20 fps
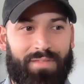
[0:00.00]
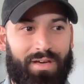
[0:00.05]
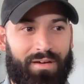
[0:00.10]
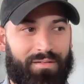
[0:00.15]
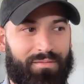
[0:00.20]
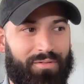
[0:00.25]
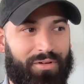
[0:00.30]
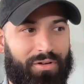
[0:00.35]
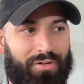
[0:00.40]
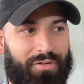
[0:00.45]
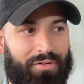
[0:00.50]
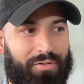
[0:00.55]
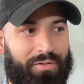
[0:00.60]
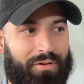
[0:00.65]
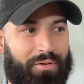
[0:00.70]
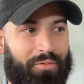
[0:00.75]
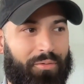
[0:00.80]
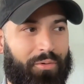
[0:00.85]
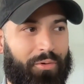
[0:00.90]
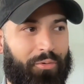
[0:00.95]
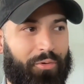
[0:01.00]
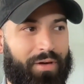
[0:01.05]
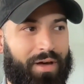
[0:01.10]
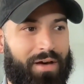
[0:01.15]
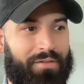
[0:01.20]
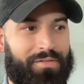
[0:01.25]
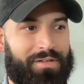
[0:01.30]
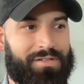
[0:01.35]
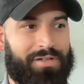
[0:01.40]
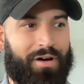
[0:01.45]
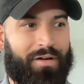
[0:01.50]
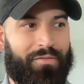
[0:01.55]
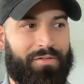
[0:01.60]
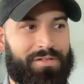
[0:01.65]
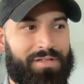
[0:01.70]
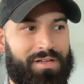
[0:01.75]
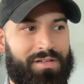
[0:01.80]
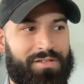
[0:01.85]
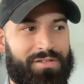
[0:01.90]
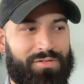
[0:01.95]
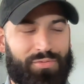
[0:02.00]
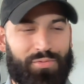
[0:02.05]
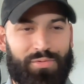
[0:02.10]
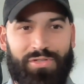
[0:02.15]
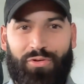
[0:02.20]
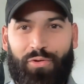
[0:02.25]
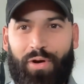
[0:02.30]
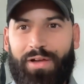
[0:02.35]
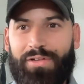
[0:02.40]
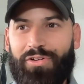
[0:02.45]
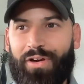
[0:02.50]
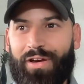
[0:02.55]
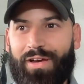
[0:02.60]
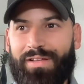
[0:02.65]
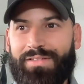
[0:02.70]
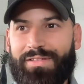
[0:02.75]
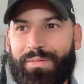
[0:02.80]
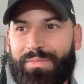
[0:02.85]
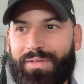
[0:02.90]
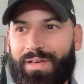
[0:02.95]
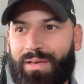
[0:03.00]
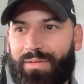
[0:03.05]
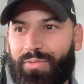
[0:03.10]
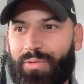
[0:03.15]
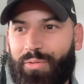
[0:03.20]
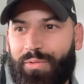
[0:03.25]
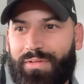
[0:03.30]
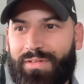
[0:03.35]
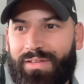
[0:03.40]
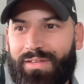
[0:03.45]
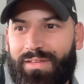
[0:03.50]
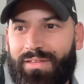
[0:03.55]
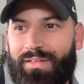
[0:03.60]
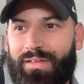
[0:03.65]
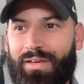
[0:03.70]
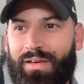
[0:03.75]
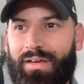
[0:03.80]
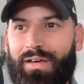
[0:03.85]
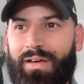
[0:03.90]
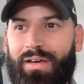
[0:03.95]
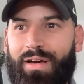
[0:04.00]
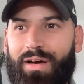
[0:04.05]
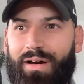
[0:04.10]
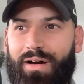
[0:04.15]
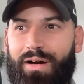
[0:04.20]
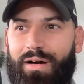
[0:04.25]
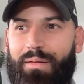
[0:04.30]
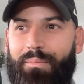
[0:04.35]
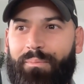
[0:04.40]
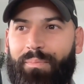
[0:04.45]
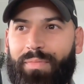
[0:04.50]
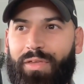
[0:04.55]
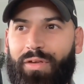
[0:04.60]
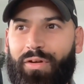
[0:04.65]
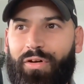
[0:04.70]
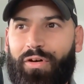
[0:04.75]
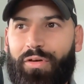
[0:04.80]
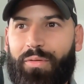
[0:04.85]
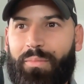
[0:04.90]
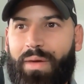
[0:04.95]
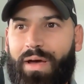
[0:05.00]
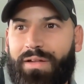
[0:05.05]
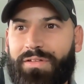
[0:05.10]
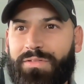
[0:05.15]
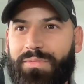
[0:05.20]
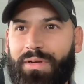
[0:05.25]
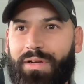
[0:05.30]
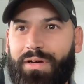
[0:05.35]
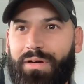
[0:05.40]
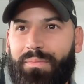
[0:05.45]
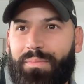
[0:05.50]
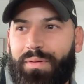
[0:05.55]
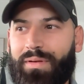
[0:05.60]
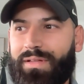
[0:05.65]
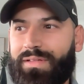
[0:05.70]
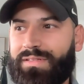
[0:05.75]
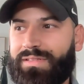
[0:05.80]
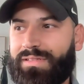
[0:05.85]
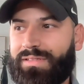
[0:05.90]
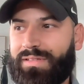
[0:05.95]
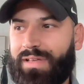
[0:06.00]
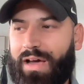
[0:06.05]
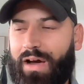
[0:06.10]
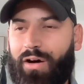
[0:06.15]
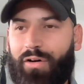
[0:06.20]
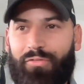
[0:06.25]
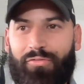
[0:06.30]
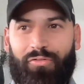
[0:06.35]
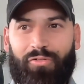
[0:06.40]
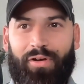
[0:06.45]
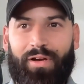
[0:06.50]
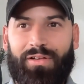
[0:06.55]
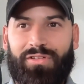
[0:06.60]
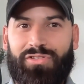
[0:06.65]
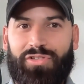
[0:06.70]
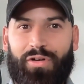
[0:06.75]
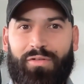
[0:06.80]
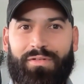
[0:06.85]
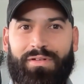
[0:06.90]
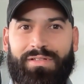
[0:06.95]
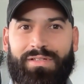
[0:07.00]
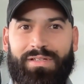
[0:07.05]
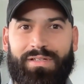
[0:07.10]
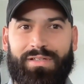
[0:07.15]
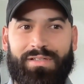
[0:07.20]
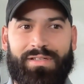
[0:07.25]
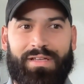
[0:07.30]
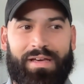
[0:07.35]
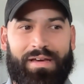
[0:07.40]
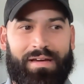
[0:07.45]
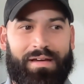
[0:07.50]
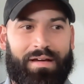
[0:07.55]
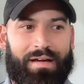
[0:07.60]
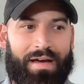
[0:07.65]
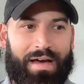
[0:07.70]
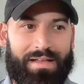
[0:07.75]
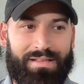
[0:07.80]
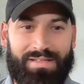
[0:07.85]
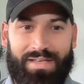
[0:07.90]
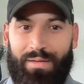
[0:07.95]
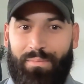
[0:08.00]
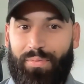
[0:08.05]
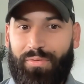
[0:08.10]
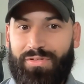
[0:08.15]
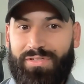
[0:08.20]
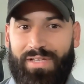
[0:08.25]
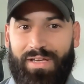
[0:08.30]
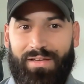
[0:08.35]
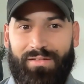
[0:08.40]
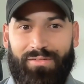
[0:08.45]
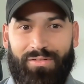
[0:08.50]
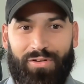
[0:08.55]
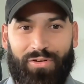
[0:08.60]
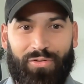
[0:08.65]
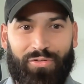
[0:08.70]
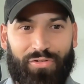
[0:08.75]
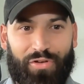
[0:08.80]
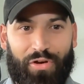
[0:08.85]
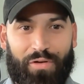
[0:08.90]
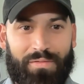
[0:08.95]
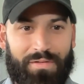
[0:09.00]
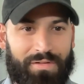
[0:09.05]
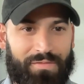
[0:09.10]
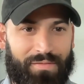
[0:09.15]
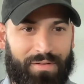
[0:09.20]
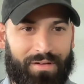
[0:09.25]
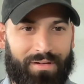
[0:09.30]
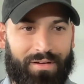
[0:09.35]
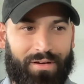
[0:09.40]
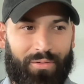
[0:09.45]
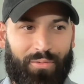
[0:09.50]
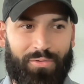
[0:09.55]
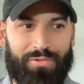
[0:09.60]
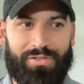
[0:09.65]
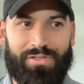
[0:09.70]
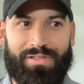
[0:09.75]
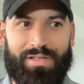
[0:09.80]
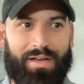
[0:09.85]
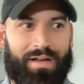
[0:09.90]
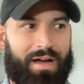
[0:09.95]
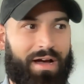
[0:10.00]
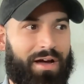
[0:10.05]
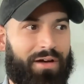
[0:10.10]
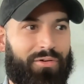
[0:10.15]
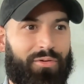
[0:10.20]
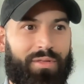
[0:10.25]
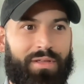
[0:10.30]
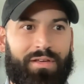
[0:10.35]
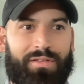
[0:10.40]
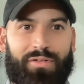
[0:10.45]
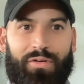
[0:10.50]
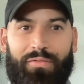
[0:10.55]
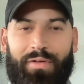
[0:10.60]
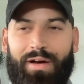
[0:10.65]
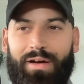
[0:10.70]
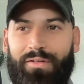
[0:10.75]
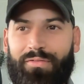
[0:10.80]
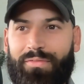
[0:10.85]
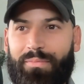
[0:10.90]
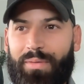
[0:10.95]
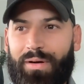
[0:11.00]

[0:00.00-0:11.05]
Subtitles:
Yeah, no. And when we have these conversations, we scratch our heads sometimes when we see, other management companies offering services at 10%, service fee, and we're just like, how do they survive?